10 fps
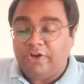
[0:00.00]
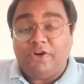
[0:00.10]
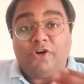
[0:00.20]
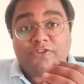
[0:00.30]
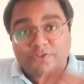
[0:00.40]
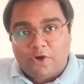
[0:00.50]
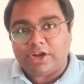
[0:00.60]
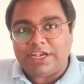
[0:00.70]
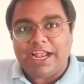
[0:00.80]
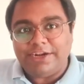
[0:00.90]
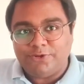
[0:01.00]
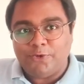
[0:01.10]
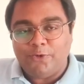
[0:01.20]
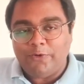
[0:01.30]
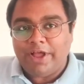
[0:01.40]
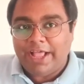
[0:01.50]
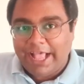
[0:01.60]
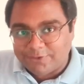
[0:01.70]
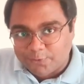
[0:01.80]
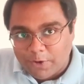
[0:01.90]
Scotland, though,
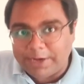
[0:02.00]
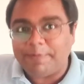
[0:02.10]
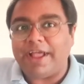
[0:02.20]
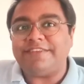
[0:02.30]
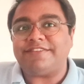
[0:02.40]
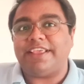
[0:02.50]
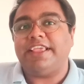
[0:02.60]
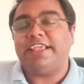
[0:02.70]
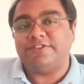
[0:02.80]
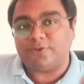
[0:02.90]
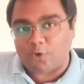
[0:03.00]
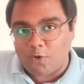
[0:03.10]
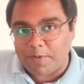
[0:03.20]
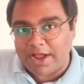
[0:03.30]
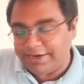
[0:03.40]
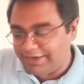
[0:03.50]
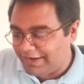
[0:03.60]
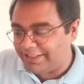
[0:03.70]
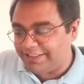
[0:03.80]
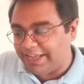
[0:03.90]
has 1 match against Oman
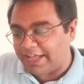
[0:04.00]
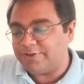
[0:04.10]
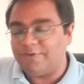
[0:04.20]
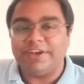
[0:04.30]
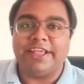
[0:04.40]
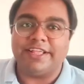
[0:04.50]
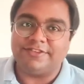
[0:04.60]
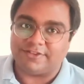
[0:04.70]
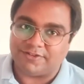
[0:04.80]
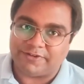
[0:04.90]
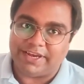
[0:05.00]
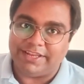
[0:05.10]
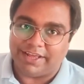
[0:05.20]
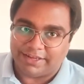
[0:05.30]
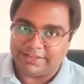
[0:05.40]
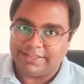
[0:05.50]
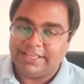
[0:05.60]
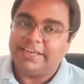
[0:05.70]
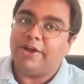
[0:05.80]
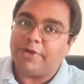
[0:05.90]
and the other one against Australia.
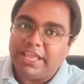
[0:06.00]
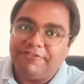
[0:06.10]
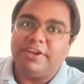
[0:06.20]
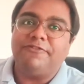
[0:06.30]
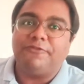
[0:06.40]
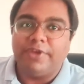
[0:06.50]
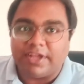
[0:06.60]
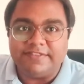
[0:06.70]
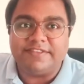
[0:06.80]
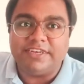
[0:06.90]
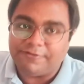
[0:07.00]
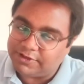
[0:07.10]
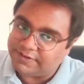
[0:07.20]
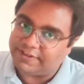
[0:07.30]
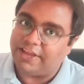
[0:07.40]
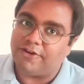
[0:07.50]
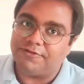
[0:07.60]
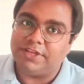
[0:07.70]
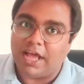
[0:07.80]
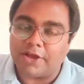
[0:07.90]
Now, even if we consider for the sake of
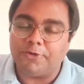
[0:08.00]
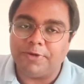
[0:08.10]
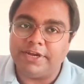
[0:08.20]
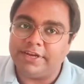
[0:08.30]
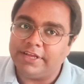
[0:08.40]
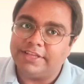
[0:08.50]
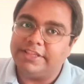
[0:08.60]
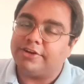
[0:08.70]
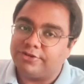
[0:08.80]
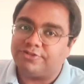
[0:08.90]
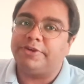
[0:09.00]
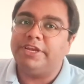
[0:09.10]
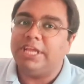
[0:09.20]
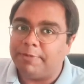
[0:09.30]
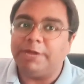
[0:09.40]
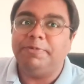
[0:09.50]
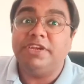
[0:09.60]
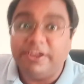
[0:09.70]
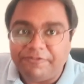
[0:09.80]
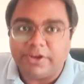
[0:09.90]
the argument that Australia might be
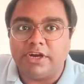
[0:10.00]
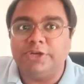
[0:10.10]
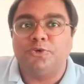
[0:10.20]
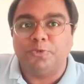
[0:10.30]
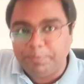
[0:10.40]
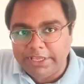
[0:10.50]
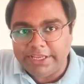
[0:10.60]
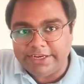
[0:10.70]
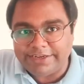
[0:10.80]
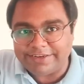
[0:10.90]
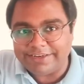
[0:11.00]
difficult to beat,